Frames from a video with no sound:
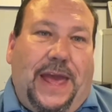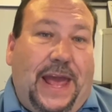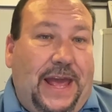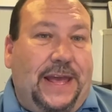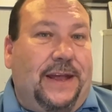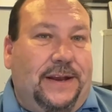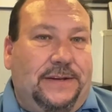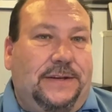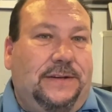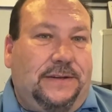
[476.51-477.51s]

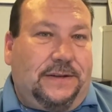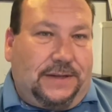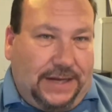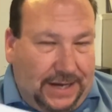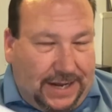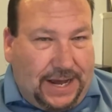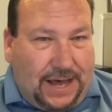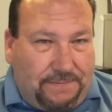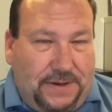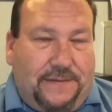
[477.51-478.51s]
and get a
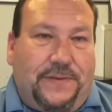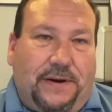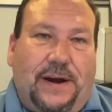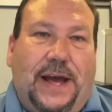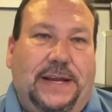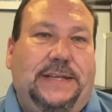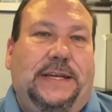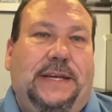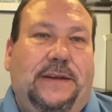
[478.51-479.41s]
copy of their ID.